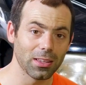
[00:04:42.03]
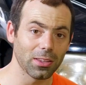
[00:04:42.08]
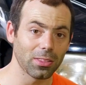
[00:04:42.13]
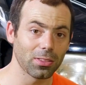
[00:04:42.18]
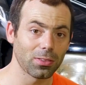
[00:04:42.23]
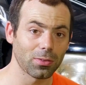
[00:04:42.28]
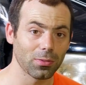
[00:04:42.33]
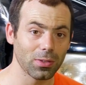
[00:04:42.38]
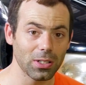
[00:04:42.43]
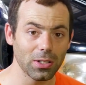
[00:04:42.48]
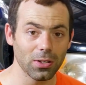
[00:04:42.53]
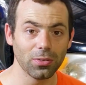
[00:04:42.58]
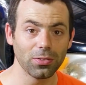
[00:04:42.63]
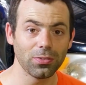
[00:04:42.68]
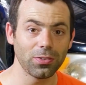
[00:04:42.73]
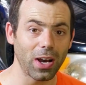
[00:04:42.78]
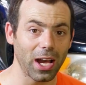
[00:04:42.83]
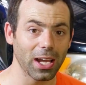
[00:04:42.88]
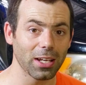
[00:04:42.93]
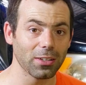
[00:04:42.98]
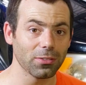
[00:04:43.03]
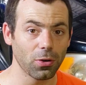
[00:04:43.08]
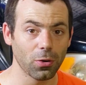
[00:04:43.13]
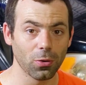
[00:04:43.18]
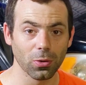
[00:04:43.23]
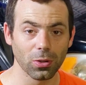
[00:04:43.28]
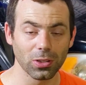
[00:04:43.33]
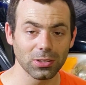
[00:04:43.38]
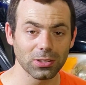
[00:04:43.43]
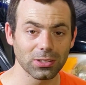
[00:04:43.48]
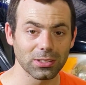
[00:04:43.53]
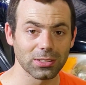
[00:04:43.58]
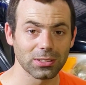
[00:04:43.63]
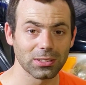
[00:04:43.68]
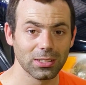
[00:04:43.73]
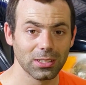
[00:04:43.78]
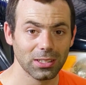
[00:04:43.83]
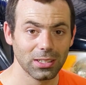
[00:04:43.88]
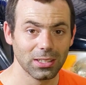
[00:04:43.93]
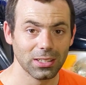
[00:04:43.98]
305
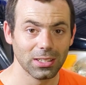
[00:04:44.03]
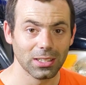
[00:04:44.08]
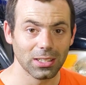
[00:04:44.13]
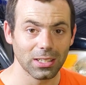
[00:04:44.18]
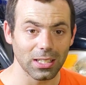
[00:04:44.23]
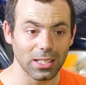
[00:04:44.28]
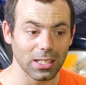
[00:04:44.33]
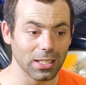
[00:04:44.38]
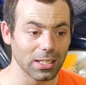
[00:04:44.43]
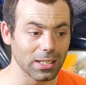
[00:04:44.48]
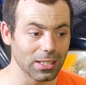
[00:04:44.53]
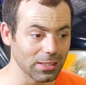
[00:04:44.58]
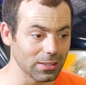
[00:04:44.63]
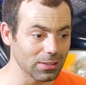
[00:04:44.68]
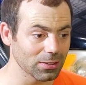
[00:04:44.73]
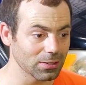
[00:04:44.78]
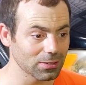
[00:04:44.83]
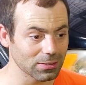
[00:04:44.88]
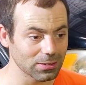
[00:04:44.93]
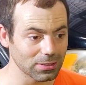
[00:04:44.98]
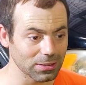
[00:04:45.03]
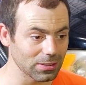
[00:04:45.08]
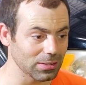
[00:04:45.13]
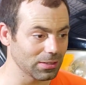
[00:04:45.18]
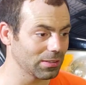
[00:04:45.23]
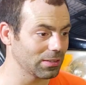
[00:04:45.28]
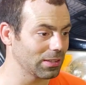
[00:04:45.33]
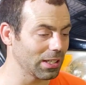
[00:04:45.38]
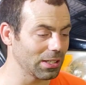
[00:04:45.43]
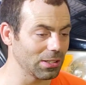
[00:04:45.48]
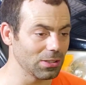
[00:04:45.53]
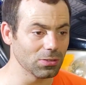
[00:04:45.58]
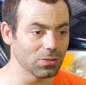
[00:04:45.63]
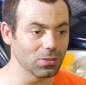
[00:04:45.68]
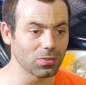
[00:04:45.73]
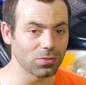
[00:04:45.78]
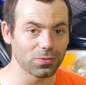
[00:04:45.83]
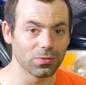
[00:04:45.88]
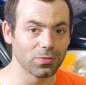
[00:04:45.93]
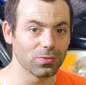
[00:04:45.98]
horse, they
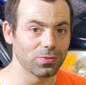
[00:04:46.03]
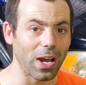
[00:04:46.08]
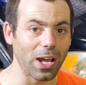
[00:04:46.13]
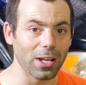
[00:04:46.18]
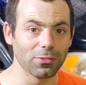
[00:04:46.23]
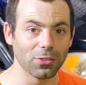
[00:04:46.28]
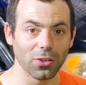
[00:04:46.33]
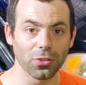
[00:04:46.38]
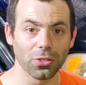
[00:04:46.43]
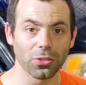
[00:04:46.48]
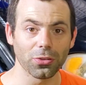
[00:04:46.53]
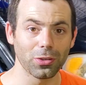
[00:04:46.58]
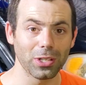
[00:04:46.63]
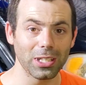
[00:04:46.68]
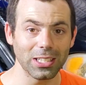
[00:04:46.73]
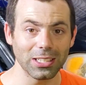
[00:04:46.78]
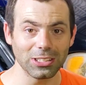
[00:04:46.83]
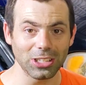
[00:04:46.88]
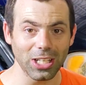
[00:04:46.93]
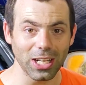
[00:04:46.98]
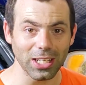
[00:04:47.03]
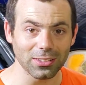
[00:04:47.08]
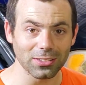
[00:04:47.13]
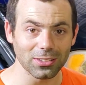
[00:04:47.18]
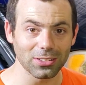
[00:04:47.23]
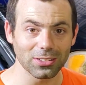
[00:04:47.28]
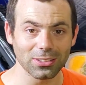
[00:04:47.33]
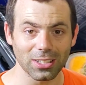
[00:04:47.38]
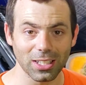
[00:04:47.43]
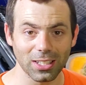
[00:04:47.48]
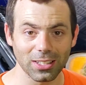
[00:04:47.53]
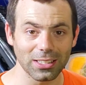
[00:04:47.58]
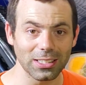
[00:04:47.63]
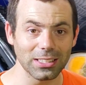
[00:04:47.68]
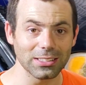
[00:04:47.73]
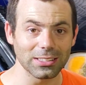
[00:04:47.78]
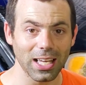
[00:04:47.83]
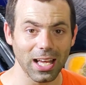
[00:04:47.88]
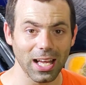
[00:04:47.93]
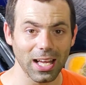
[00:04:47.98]
use 503 injectors on
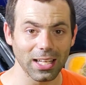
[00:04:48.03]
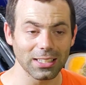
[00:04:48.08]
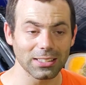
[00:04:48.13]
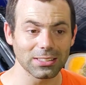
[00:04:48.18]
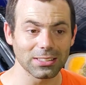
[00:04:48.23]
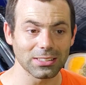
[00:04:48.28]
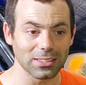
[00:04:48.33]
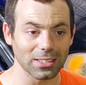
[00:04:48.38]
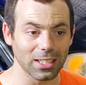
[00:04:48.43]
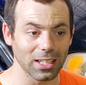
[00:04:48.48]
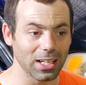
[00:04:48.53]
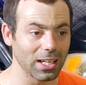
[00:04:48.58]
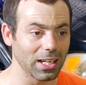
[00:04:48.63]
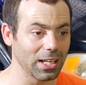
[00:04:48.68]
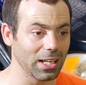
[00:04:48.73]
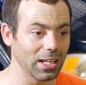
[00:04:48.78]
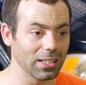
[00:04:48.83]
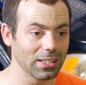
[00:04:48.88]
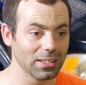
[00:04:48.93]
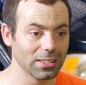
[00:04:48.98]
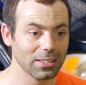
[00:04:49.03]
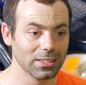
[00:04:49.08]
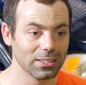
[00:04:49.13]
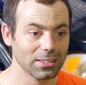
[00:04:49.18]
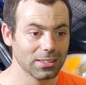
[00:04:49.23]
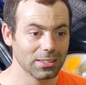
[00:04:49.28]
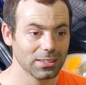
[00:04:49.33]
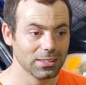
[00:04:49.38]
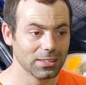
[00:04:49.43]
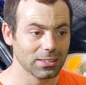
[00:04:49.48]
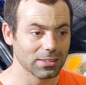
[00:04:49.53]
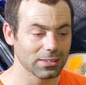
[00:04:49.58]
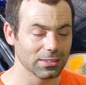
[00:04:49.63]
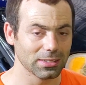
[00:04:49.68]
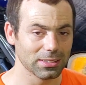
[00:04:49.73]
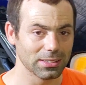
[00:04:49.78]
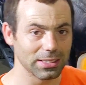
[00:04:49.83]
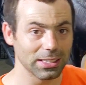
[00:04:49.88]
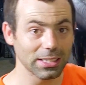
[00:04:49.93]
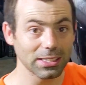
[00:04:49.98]
these guys.
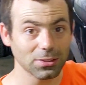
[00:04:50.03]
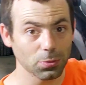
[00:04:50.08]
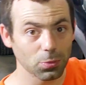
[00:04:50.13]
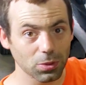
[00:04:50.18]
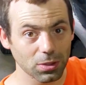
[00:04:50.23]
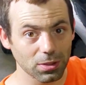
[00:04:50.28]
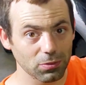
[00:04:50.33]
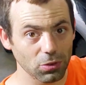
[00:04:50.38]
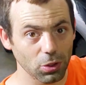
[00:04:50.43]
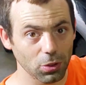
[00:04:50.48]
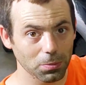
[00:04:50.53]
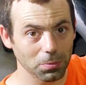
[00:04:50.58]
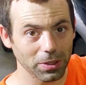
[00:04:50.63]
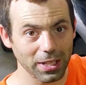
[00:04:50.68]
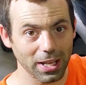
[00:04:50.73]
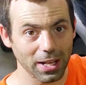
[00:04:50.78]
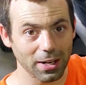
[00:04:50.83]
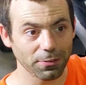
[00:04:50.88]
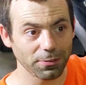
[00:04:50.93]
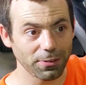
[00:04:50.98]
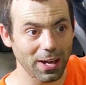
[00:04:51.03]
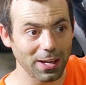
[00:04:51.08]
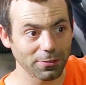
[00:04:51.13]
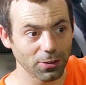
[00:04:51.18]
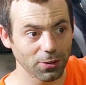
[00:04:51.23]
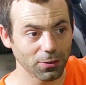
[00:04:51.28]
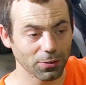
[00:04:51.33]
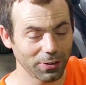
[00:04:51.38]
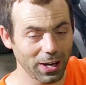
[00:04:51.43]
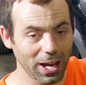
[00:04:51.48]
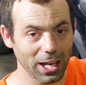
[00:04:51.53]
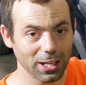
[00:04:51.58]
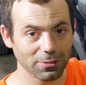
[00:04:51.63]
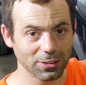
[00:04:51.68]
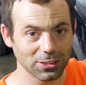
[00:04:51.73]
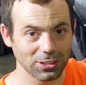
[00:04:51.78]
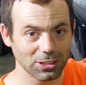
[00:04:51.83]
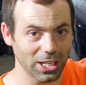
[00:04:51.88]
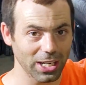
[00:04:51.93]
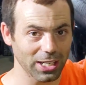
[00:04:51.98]
This would have normally had a
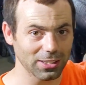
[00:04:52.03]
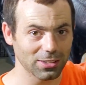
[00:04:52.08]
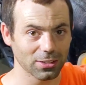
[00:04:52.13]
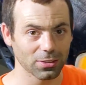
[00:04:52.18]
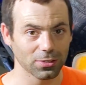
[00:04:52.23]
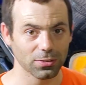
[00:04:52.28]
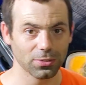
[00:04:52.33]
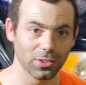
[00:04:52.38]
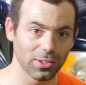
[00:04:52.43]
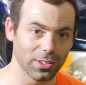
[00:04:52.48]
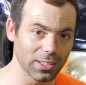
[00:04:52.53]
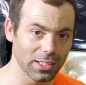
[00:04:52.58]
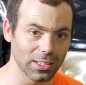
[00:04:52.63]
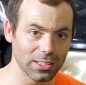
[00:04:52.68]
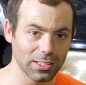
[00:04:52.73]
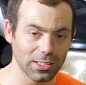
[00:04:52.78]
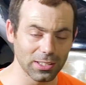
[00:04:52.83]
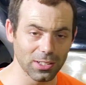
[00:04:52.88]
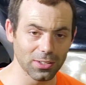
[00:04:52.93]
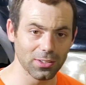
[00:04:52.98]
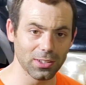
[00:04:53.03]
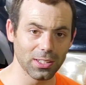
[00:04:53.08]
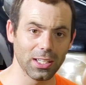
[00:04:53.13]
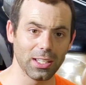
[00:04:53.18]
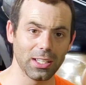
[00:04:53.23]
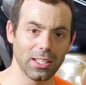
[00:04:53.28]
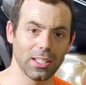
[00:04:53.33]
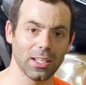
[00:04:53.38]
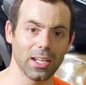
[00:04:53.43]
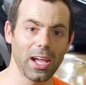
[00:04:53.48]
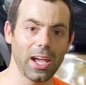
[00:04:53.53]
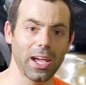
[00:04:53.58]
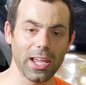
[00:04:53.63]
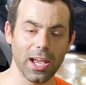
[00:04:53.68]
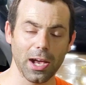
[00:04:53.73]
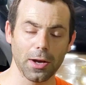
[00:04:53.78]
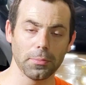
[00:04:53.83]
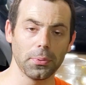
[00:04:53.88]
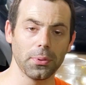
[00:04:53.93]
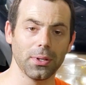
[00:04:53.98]
505 injector for the
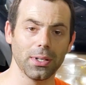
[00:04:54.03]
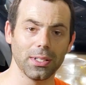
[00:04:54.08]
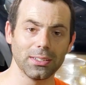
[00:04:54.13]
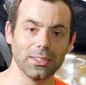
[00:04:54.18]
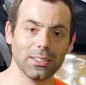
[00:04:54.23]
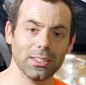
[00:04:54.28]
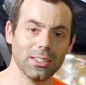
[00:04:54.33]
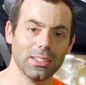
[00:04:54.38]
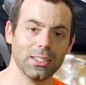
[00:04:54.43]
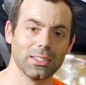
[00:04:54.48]
high output